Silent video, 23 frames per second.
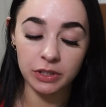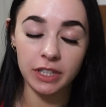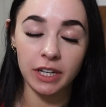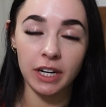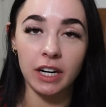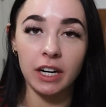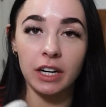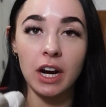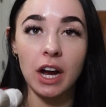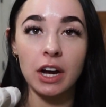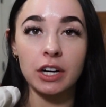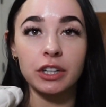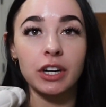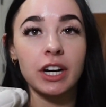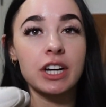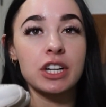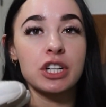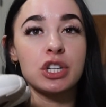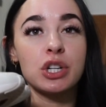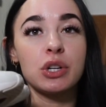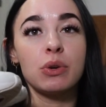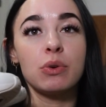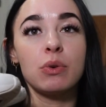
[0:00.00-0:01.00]
They're a
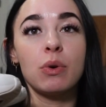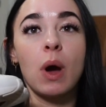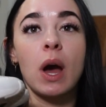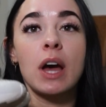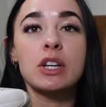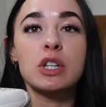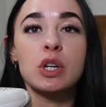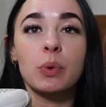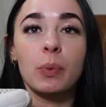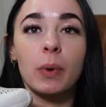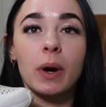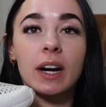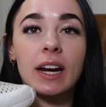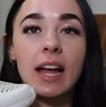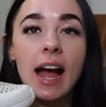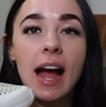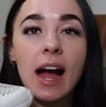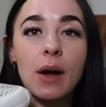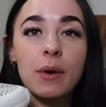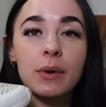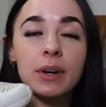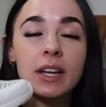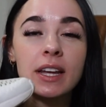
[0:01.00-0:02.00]
great shoe to work
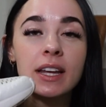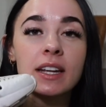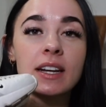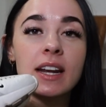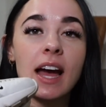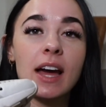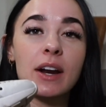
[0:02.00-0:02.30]
out in.